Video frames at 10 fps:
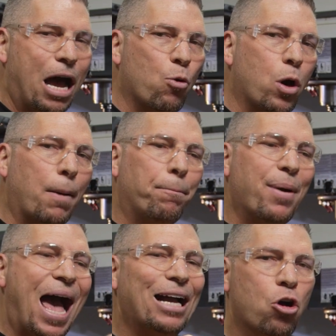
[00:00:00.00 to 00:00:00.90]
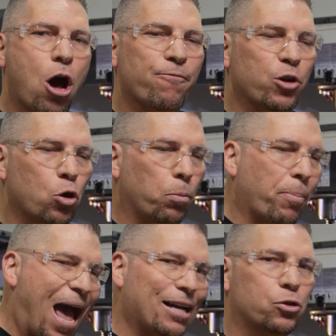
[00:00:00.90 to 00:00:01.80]
Now I wanna back off and go
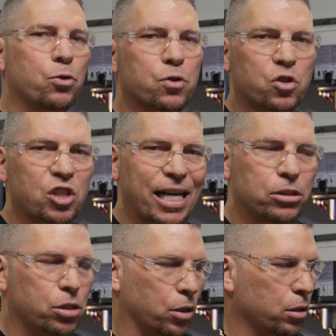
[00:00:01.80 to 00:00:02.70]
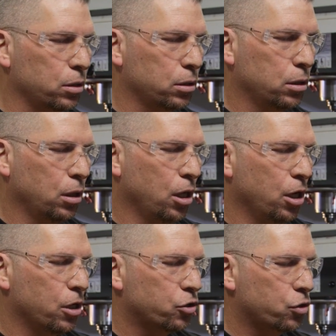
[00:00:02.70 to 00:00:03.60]
back to center.
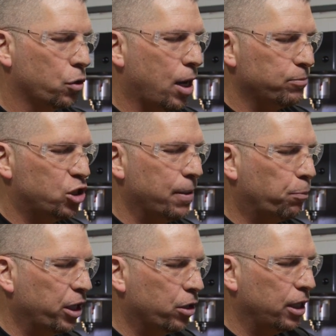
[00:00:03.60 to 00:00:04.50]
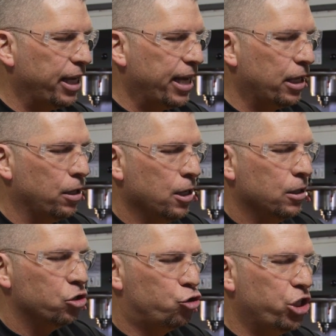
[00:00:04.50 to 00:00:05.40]
So I'm simply gonna hit
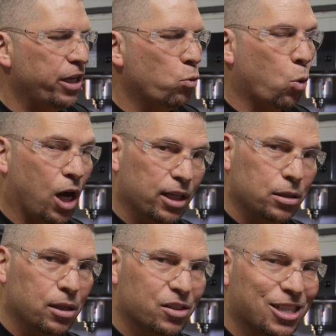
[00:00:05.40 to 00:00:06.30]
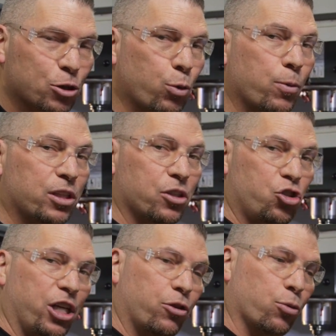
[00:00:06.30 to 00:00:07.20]
G1. Since we went to
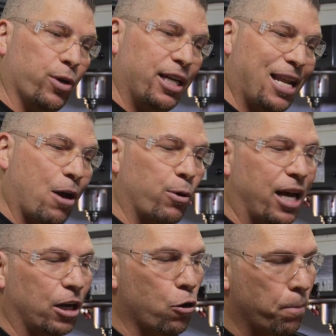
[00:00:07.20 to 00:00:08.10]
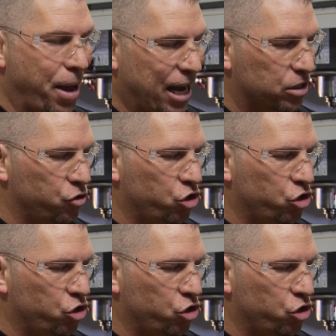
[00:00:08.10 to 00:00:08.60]
G3, now we gotta go back to